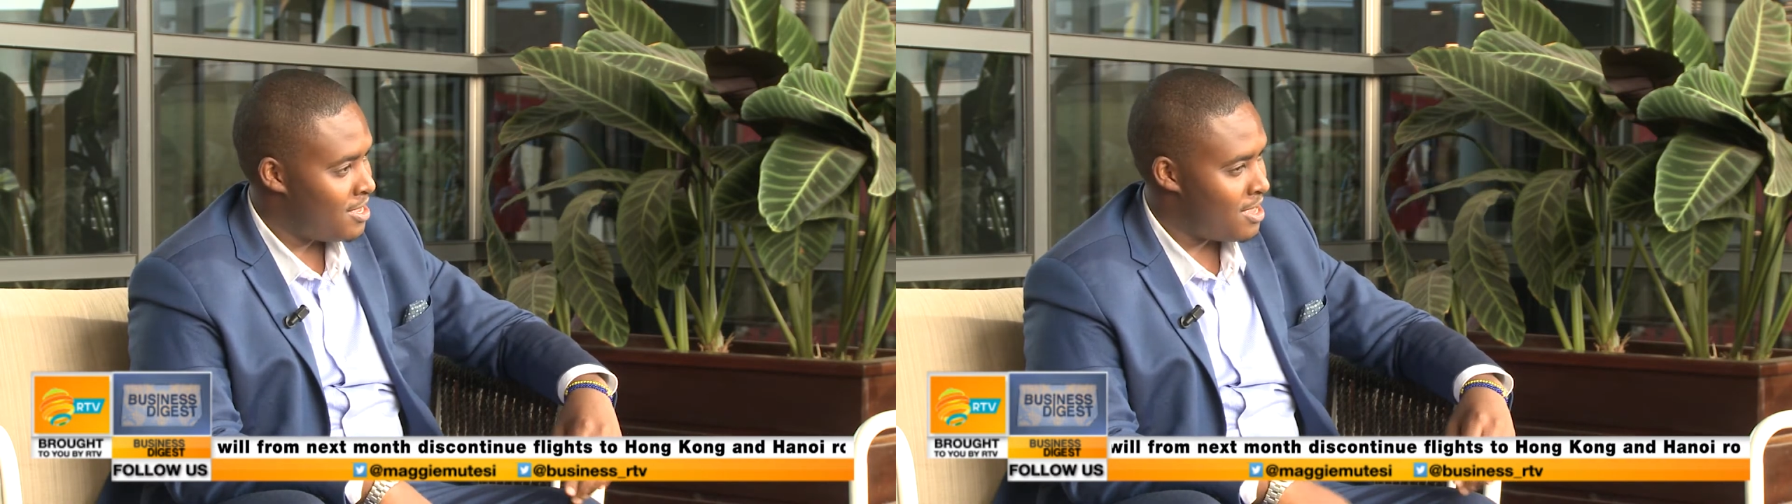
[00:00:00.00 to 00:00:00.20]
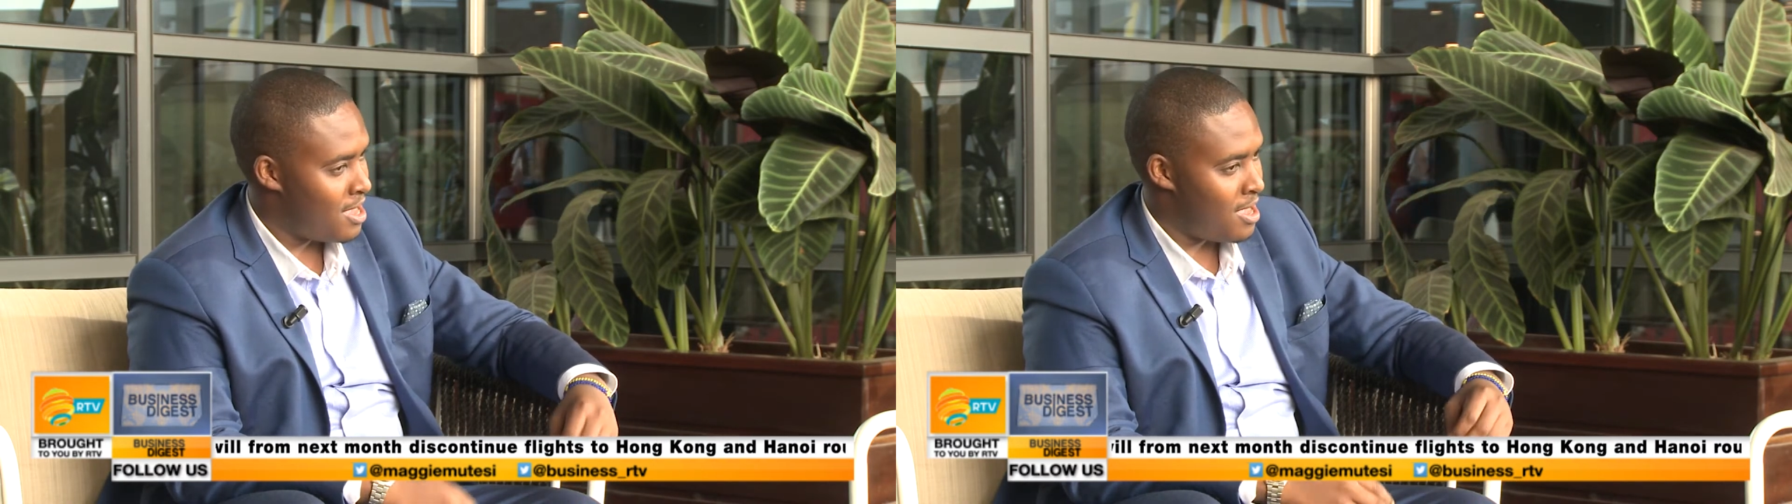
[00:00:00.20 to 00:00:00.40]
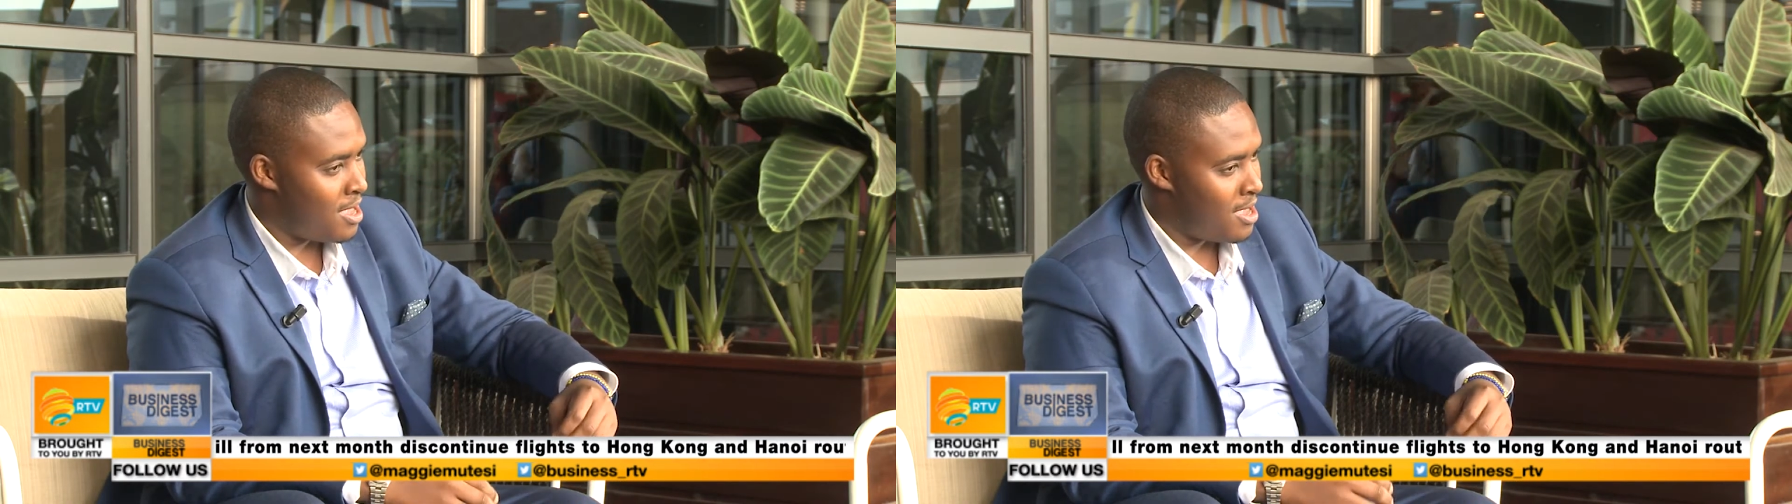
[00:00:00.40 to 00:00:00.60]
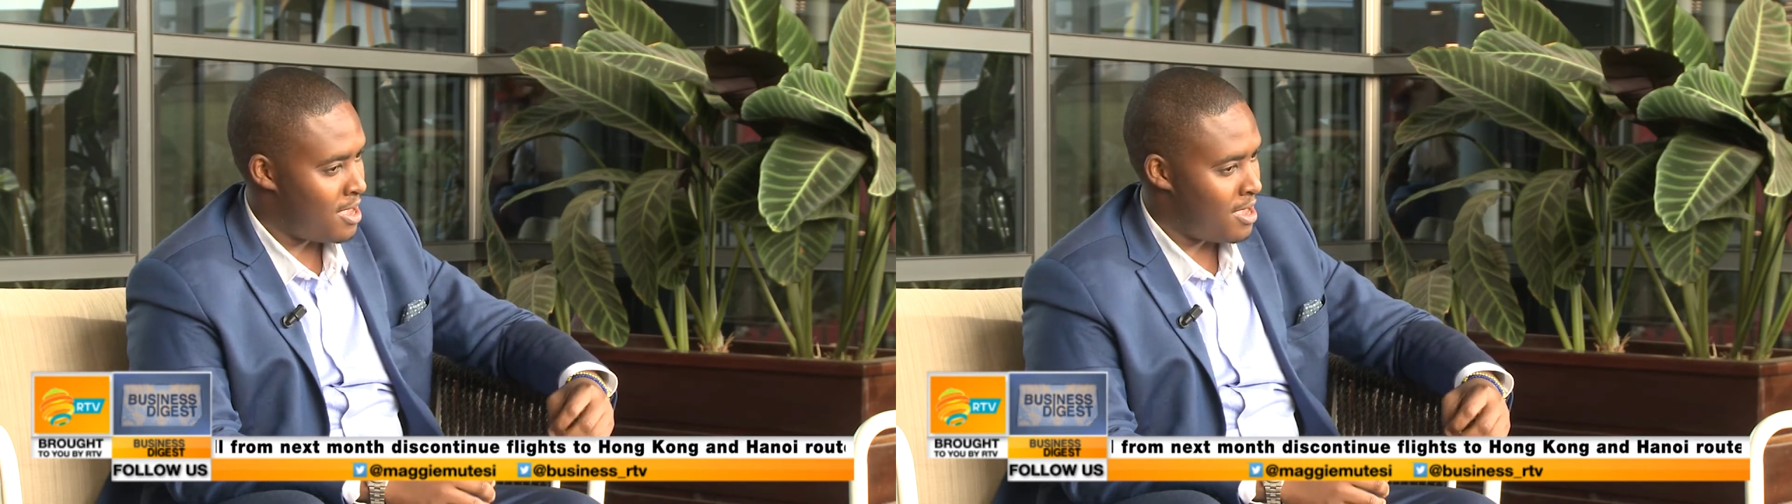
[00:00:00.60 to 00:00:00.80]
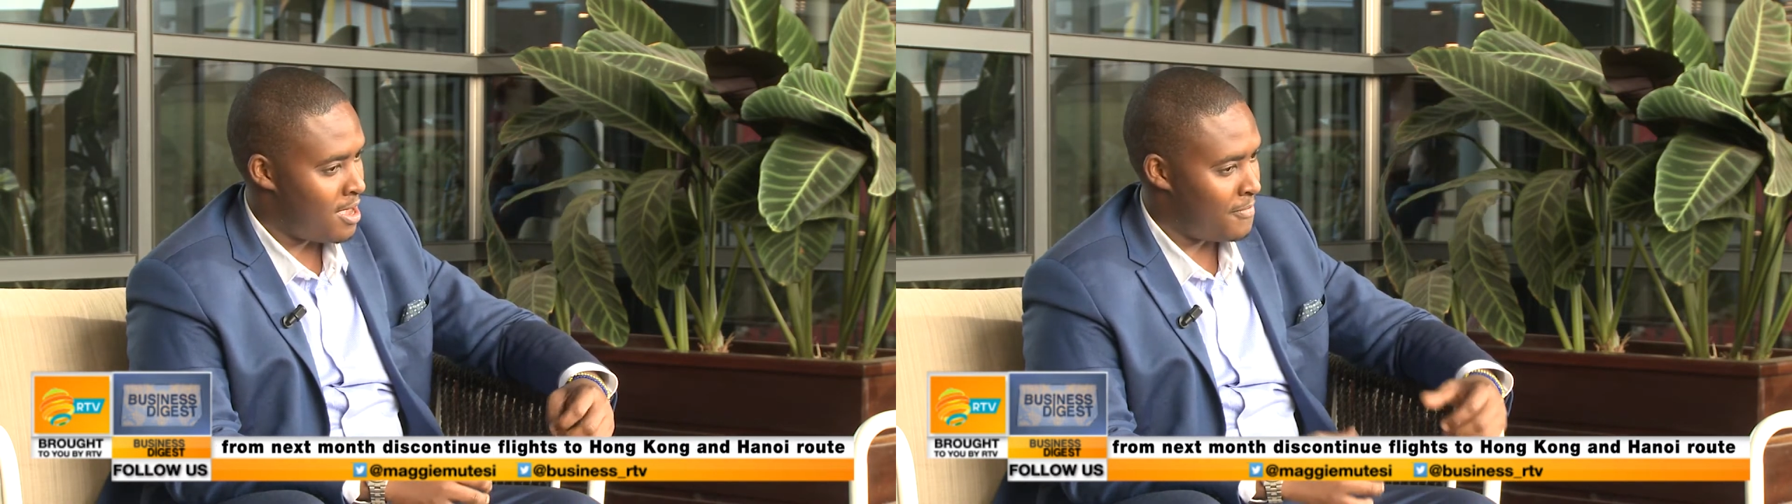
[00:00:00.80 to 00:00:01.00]

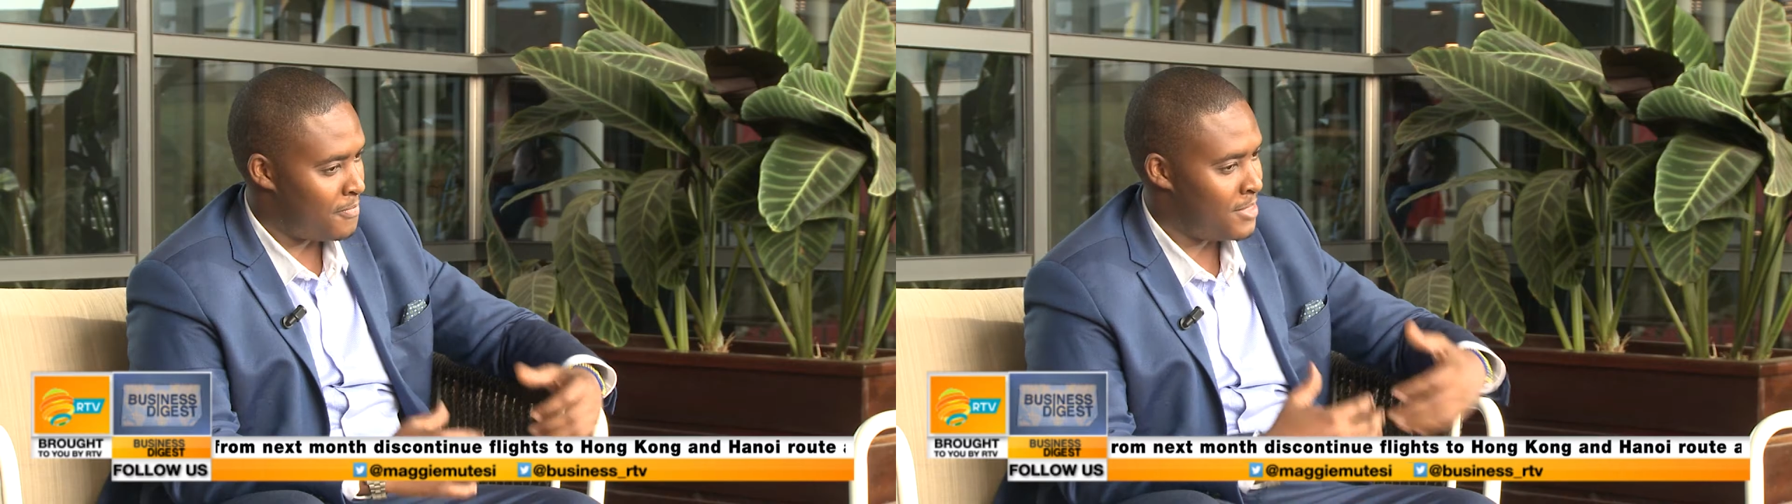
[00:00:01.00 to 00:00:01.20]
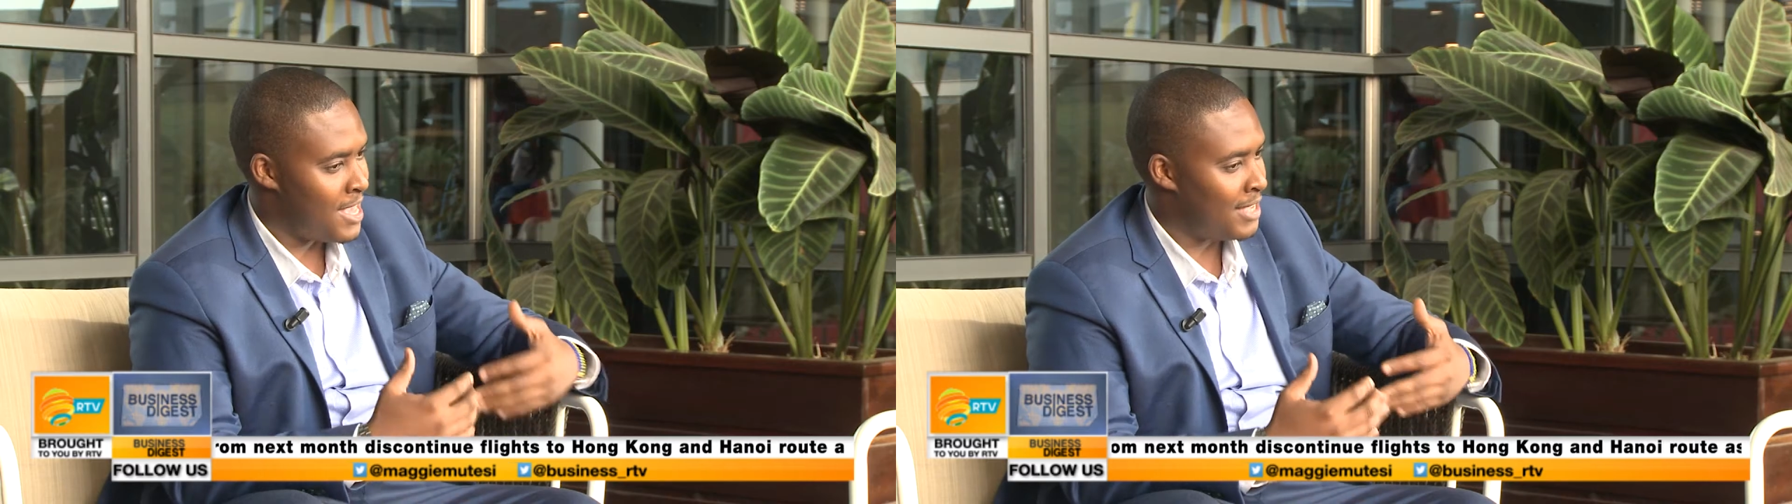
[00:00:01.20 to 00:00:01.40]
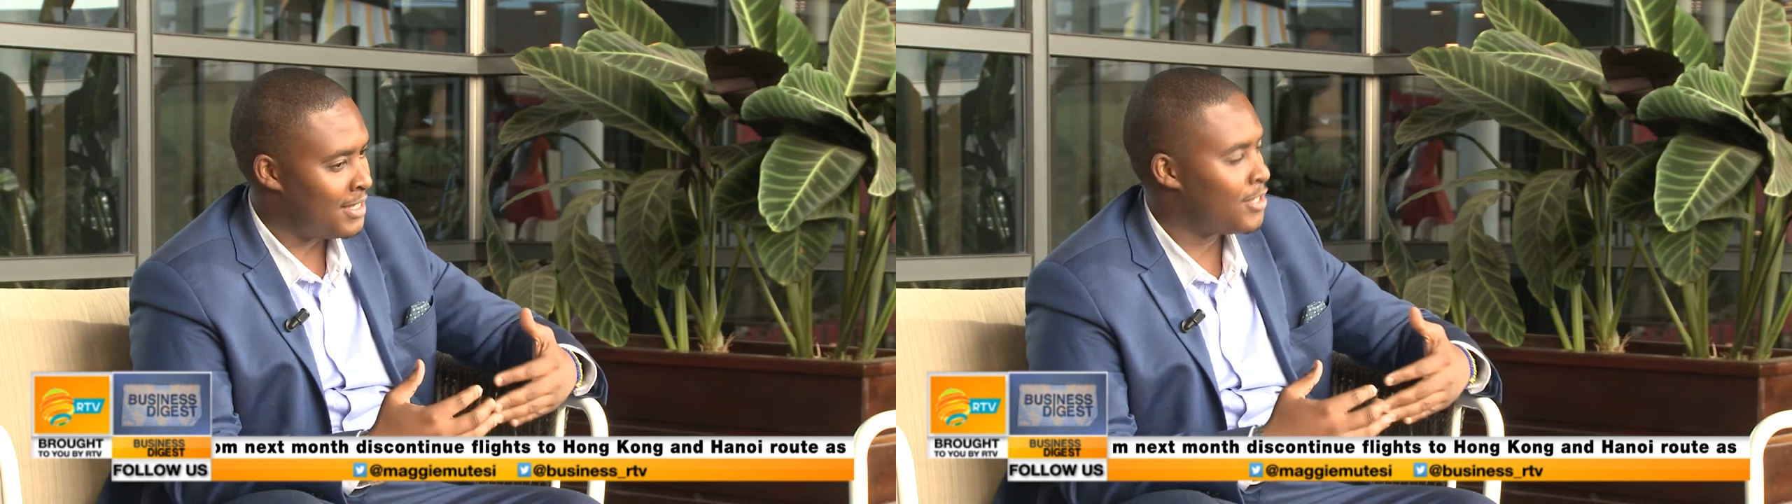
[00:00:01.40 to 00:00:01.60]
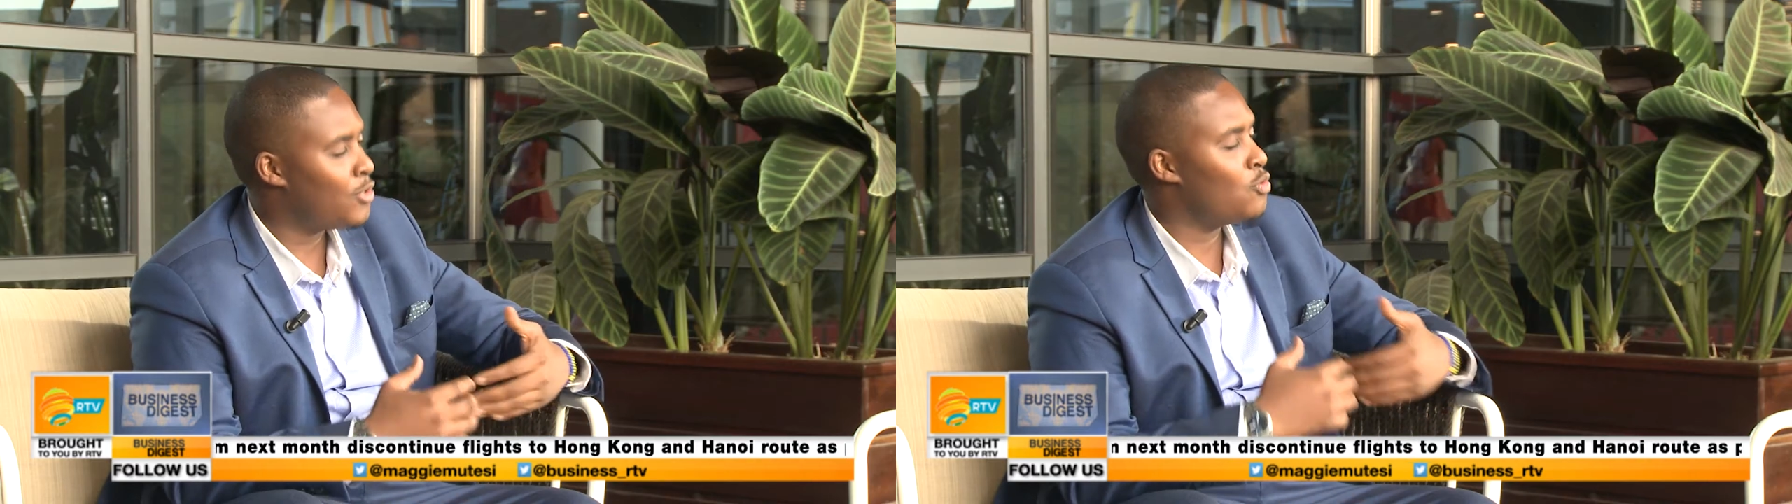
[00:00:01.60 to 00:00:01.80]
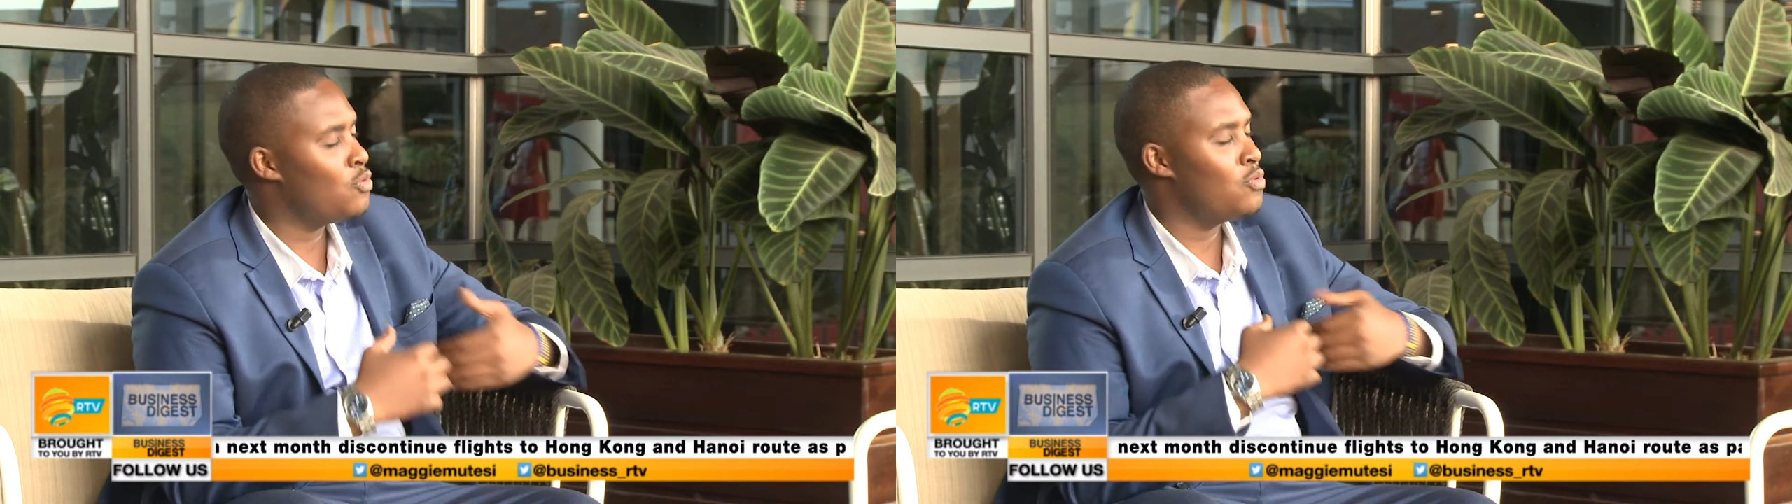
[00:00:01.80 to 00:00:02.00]
Theirs is
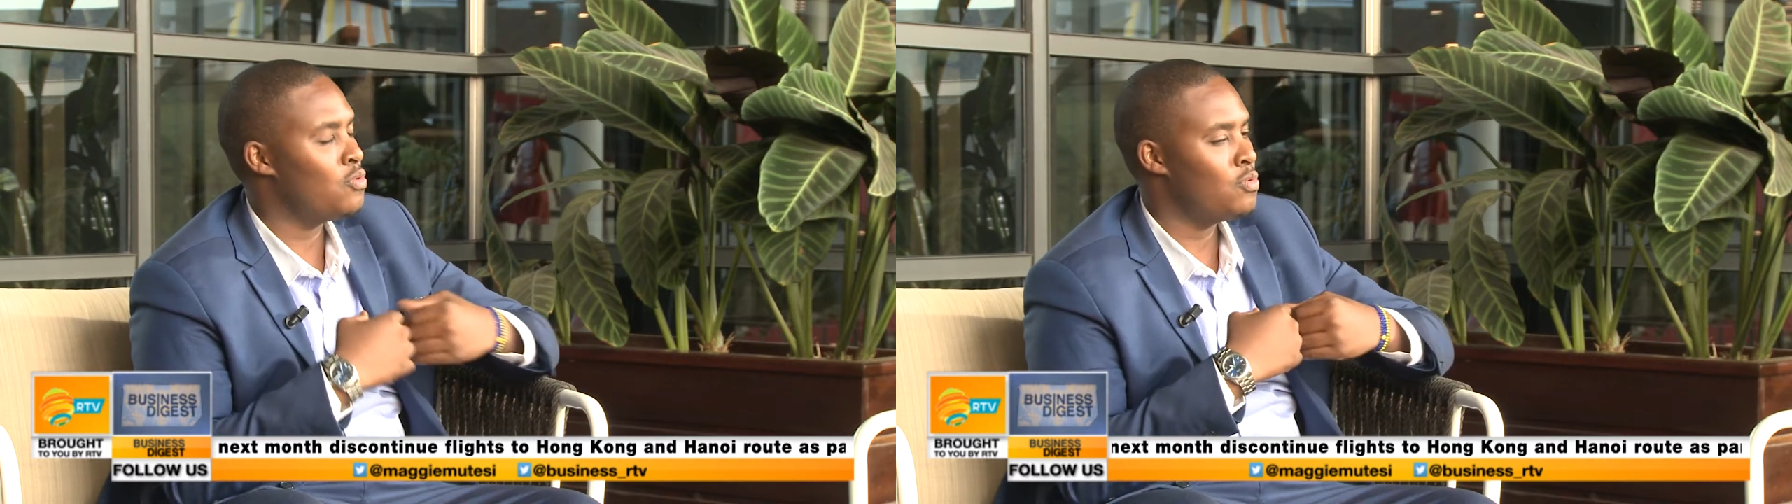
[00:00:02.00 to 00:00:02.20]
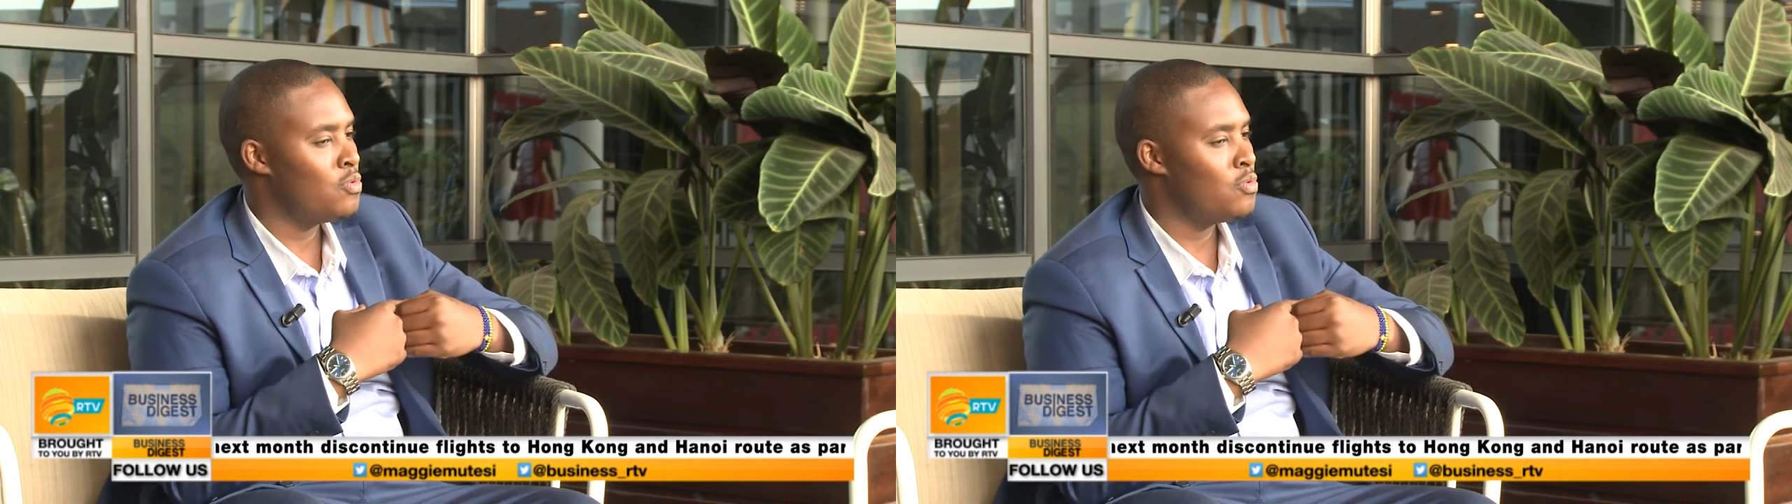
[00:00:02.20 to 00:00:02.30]
to